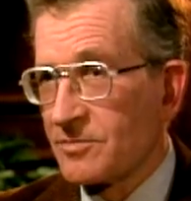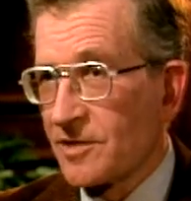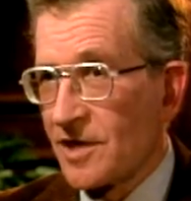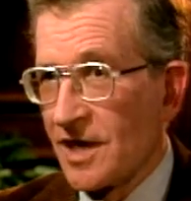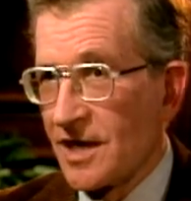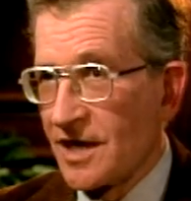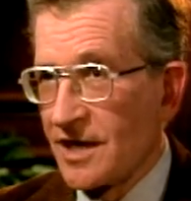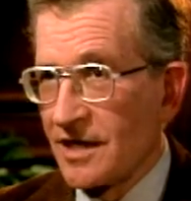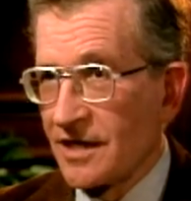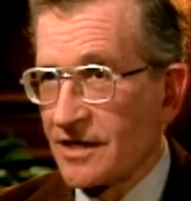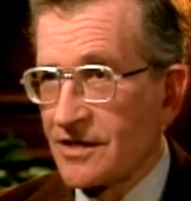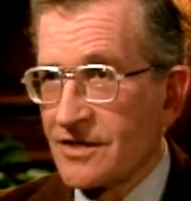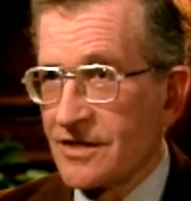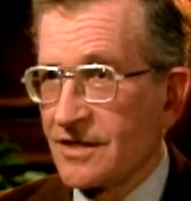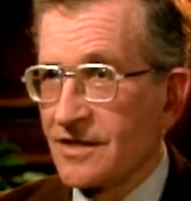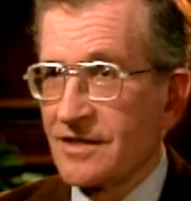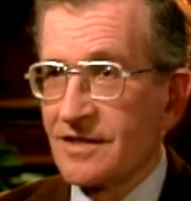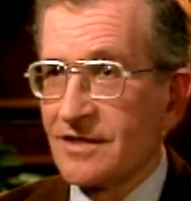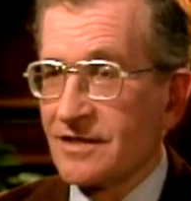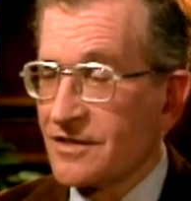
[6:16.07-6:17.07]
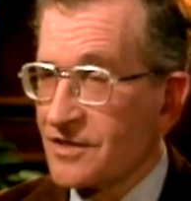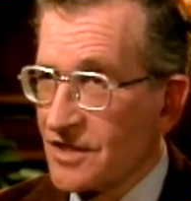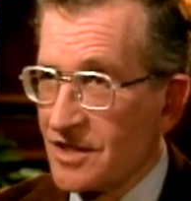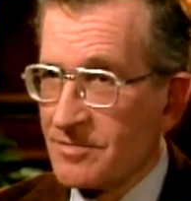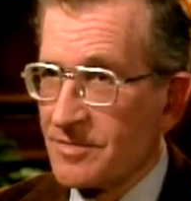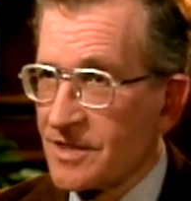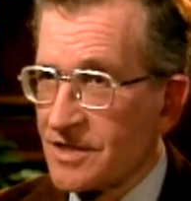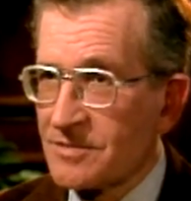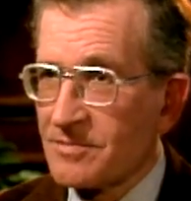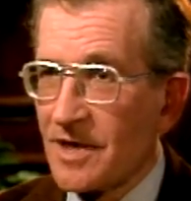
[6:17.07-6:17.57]
products at the
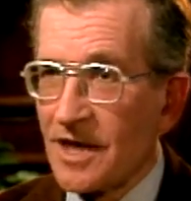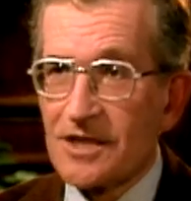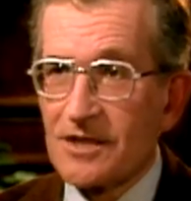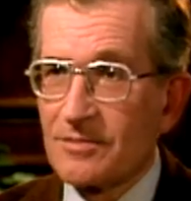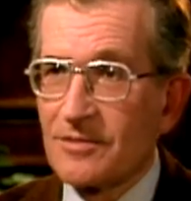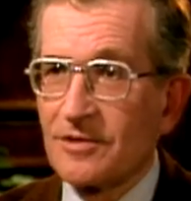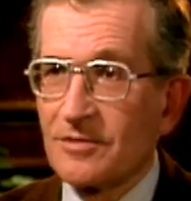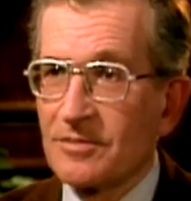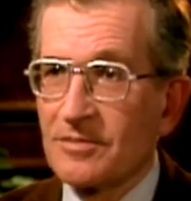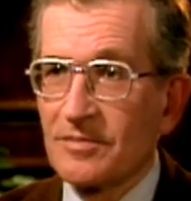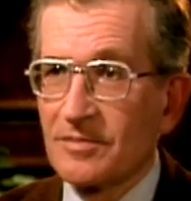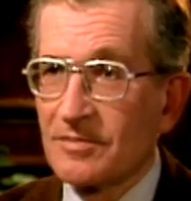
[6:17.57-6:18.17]
cheapest possible